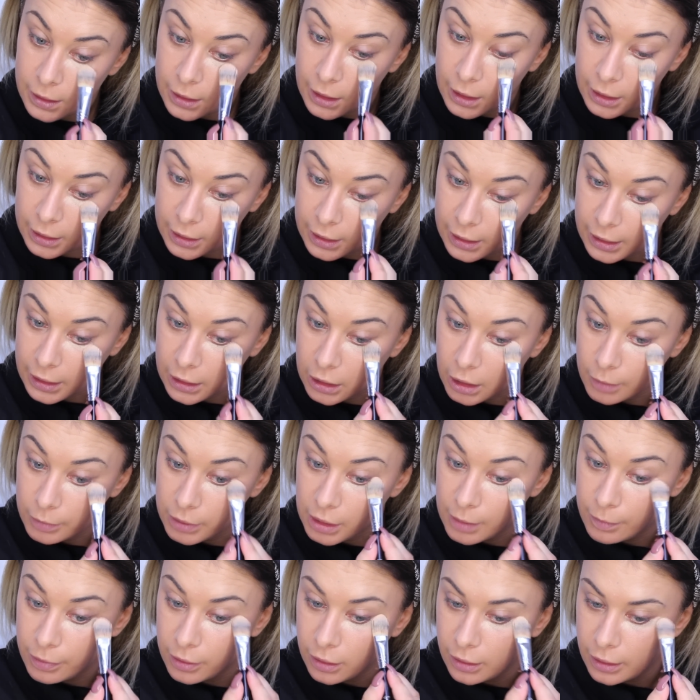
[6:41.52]
Again, I'll
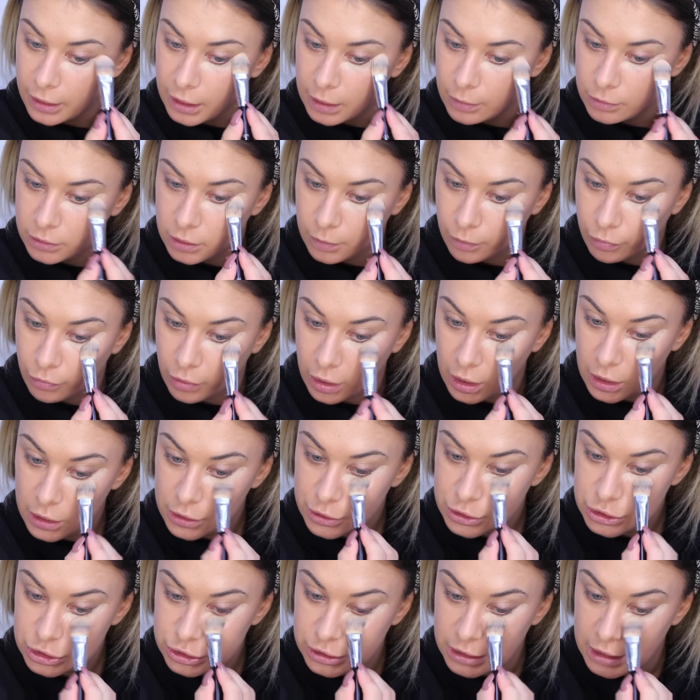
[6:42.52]
be applying it with the
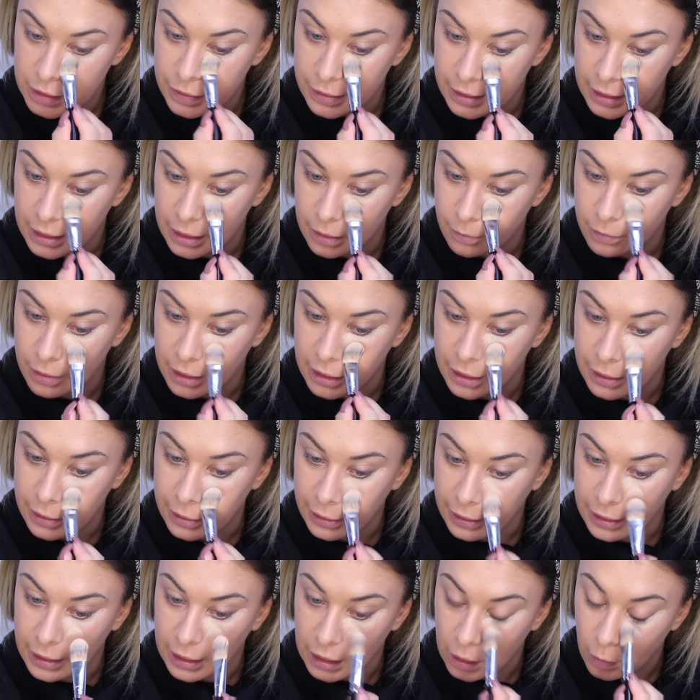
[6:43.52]
brush and then
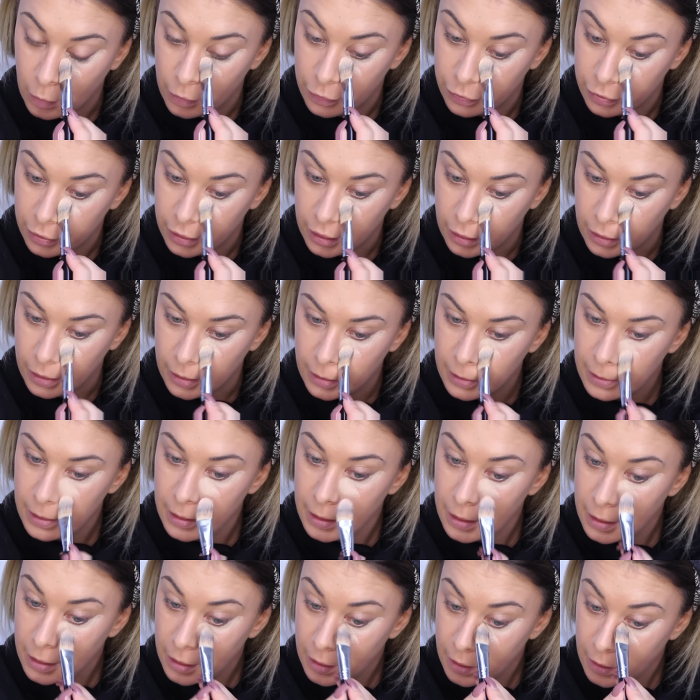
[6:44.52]
blending out with the
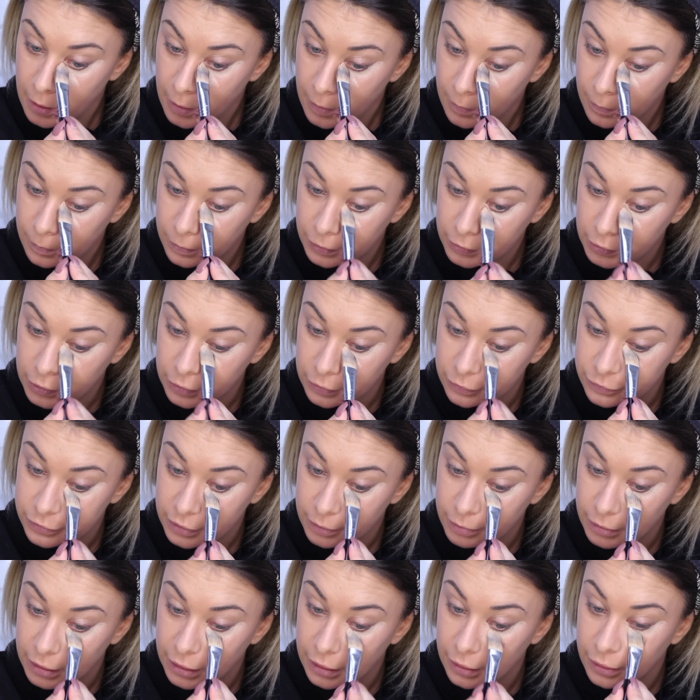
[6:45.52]

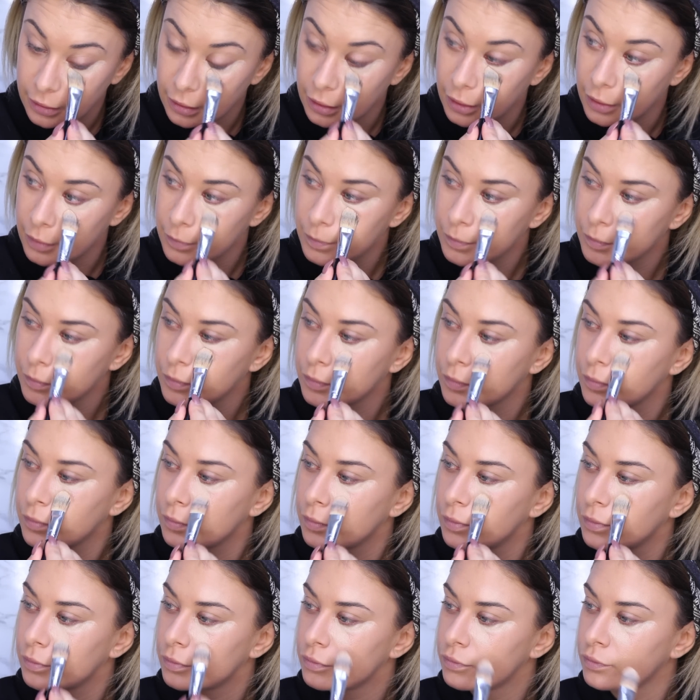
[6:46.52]
beauty blender.
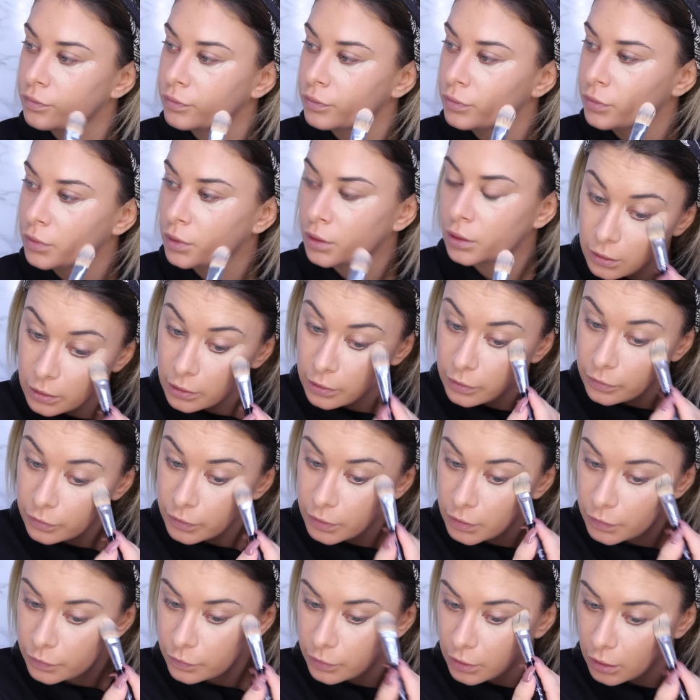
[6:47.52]

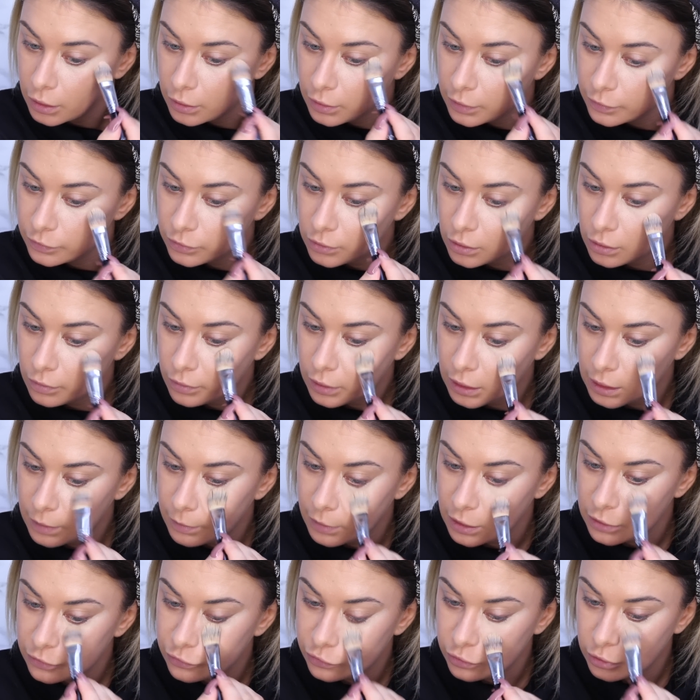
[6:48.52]
So there's not really
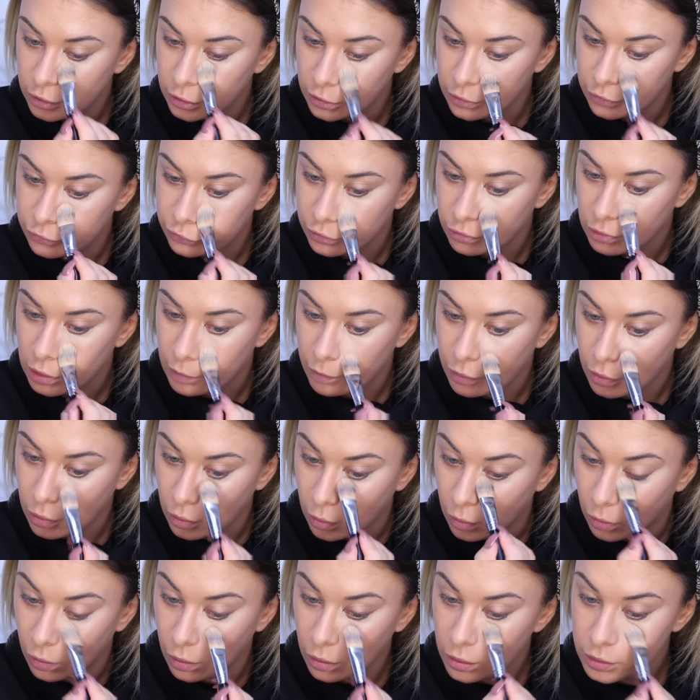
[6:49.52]
much new to
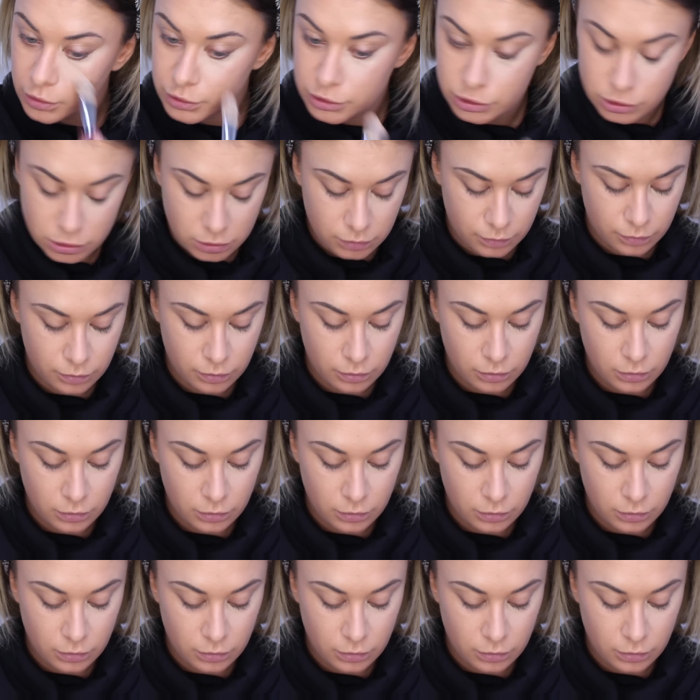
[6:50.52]
report.